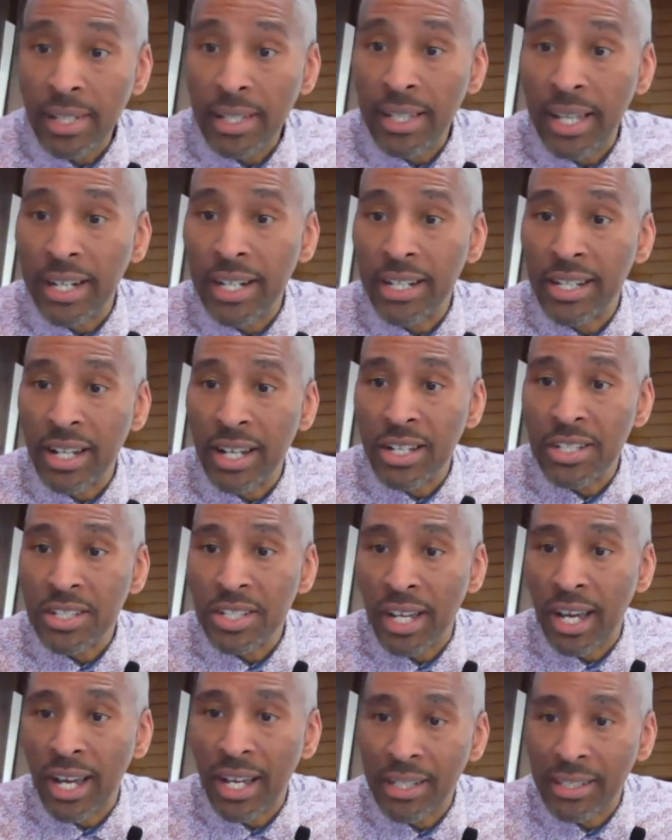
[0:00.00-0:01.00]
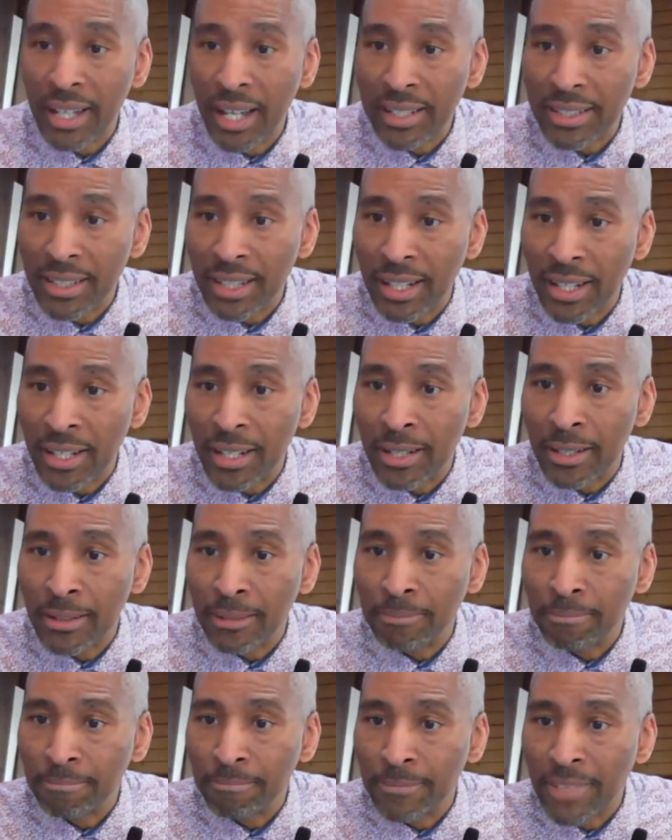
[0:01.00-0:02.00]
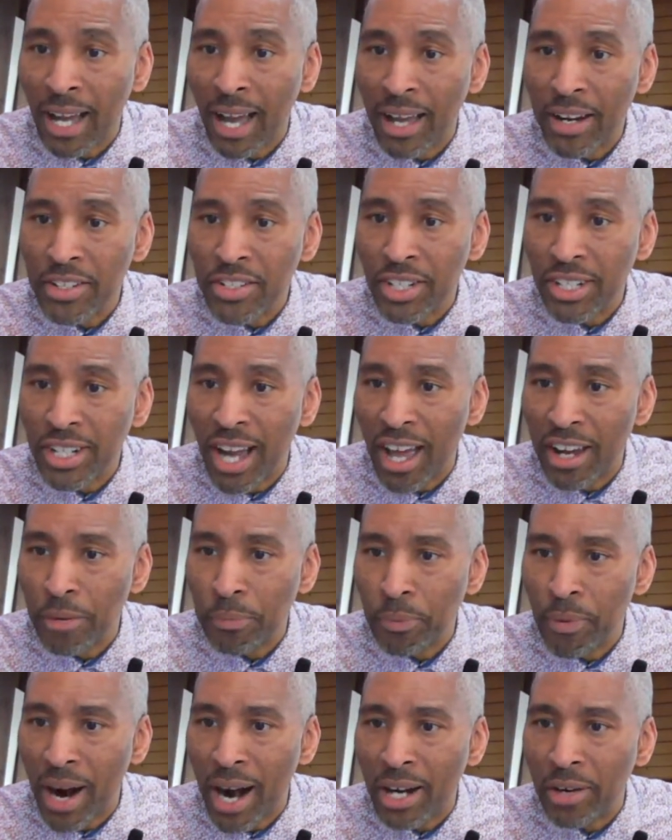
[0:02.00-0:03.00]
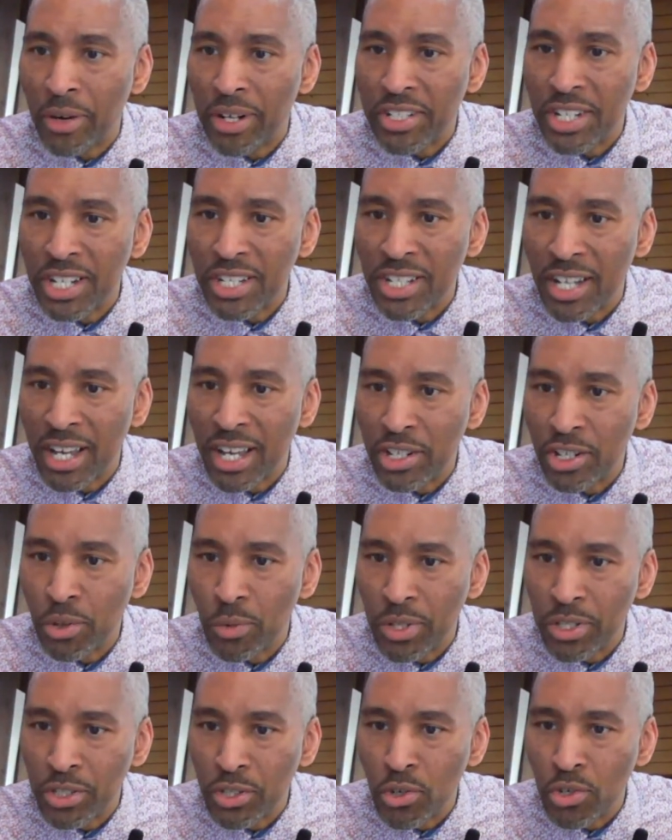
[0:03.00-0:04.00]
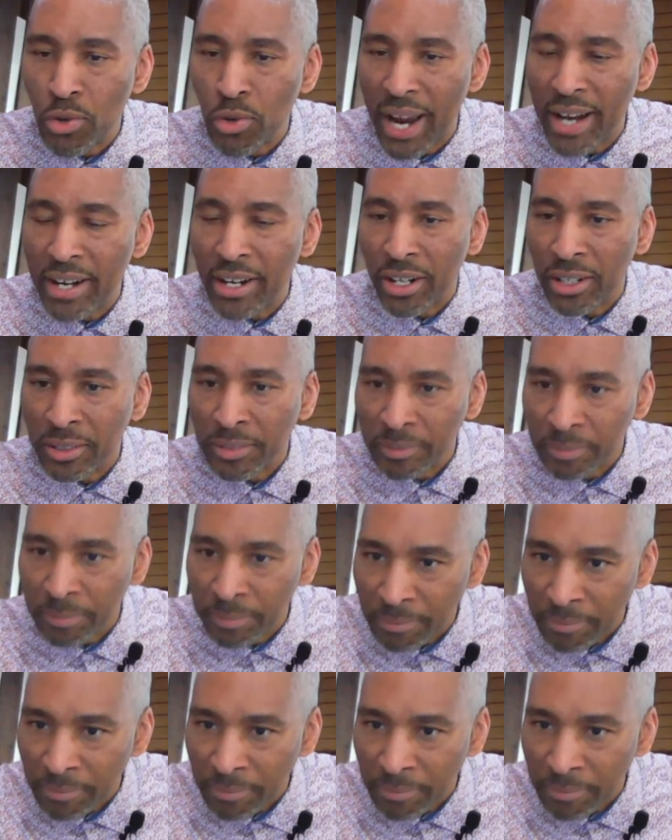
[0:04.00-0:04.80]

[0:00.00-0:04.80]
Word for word: Lady D is saying that uh, God is a God of progress. He said you would do greater.